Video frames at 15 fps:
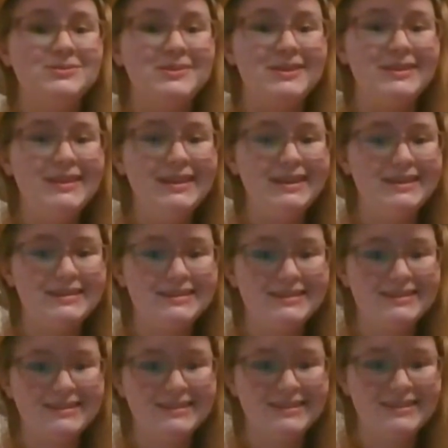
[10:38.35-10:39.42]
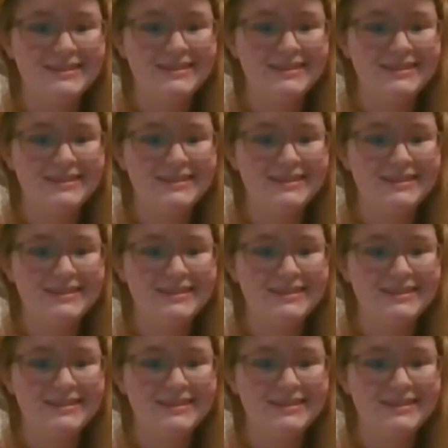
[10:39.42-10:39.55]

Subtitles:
It's one of these.